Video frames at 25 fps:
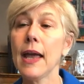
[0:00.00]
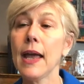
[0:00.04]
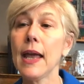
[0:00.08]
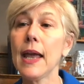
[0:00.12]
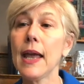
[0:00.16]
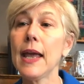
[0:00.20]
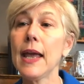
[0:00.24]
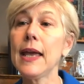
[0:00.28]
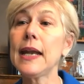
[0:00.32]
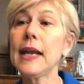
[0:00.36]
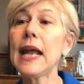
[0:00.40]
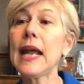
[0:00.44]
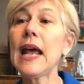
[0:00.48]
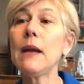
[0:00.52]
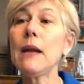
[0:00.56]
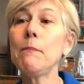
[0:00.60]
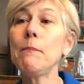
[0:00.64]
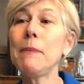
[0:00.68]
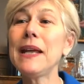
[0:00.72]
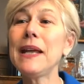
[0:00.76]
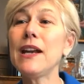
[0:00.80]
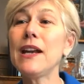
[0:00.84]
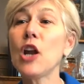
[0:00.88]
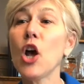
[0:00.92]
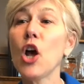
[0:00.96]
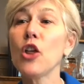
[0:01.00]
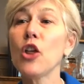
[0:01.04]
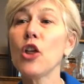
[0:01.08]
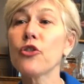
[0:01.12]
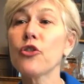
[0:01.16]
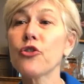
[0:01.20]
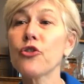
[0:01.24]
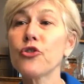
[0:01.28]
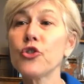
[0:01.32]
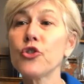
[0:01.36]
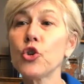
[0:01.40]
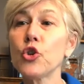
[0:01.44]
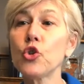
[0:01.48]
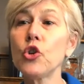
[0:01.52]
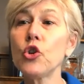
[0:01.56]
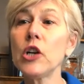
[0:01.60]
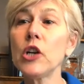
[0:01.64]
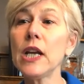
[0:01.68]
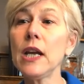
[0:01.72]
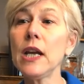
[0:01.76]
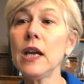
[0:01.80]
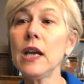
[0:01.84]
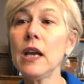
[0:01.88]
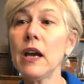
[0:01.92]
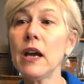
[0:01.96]
It had been
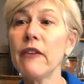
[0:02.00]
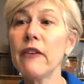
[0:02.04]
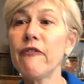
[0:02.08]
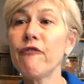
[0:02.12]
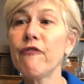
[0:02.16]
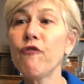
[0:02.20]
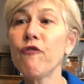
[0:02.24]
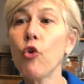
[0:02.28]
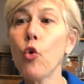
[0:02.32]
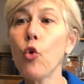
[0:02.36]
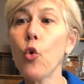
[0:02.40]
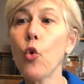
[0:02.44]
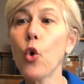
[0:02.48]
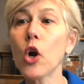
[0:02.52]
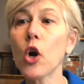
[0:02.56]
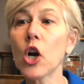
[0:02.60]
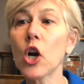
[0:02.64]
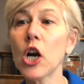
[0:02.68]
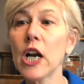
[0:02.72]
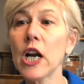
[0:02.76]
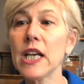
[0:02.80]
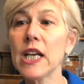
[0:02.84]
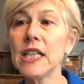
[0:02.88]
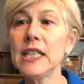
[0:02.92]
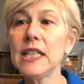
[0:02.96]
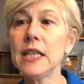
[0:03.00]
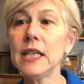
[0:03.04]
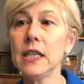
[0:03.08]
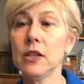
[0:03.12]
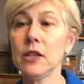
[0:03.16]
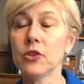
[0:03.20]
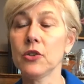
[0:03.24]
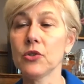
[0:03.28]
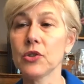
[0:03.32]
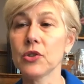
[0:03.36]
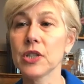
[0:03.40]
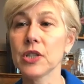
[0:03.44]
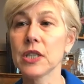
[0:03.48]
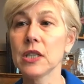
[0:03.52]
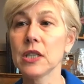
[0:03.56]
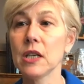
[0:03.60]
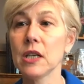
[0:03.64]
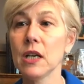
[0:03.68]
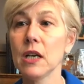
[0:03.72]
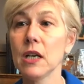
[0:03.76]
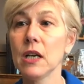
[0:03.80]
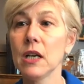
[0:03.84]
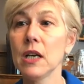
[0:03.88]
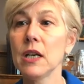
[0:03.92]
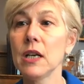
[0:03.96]
34 years
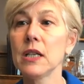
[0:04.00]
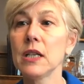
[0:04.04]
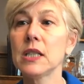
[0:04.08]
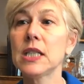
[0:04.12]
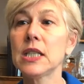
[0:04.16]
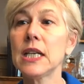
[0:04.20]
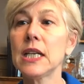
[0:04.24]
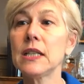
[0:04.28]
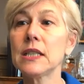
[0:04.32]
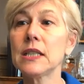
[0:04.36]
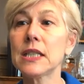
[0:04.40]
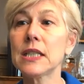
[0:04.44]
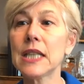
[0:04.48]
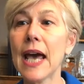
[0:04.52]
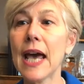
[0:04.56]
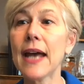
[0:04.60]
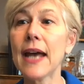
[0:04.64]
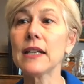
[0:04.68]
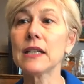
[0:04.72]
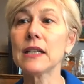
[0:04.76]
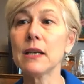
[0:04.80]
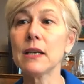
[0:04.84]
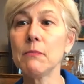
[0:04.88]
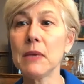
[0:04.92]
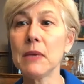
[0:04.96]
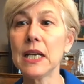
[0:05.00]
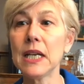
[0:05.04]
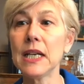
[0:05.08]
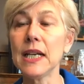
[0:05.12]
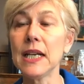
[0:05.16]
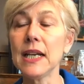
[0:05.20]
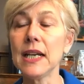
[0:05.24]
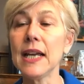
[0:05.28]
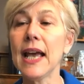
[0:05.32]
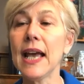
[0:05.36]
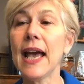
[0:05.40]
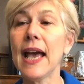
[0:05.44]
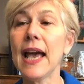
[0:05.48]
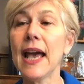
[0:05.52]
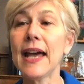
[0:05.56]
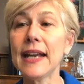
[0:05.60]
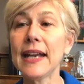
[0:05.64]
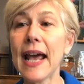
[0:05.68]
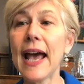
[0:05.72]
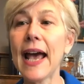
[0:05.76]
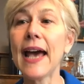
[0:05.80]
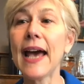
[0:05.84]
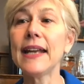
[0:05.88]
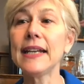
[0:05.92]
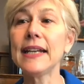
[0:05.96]
since that committee
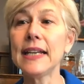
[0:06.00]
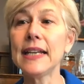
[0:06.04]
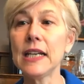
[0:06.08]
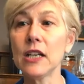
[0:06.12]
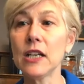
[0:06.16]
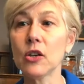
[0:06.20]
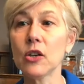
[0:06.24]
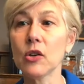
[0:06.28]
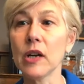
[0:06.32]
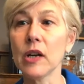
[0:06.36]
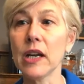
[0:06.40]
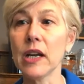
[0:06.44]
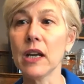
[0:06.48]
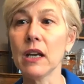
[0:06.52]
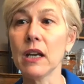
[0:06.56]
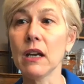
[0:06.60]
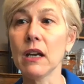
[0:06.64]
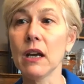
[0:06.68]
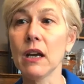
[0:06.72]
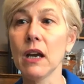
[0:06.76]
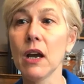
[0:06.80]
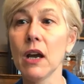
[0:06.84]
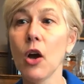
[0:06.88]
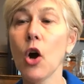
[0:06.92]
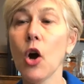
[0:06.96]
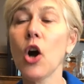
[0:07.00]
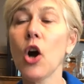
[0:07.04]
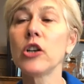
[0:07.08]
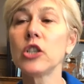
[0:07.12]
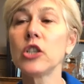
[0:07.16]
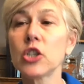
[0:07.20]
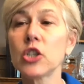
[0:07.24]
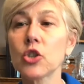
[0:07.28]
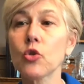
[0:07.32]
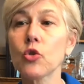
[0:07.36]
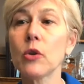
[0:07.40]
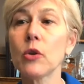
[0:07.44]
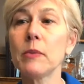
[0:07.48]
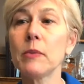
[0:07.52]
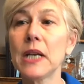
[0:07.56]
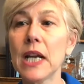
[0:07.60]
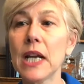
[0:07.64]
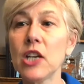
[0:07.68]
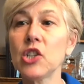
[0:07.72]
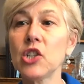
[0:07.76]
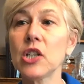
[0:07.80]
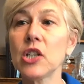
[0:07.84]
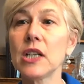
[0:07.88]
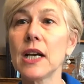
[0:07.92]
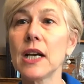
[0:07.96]
had a hearing on
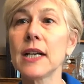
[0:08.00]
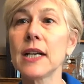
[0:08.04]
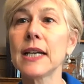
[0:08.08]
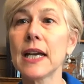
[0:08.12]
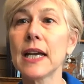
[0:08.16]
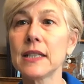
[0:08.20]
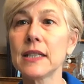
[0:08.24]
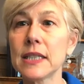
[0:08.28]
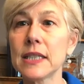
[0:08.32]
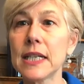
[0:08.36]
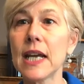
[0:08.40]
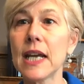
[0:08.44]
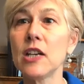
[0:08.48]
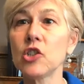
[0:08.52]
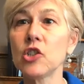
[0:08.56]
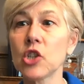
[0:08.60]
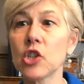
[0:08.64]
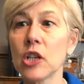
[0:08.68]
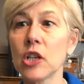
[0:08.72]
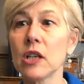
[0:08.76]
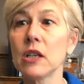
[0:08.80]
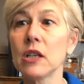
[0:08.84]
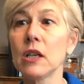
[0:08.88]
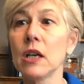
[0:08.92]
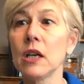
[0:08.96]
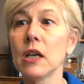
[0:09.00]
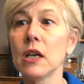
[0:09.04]
discrimination against Asian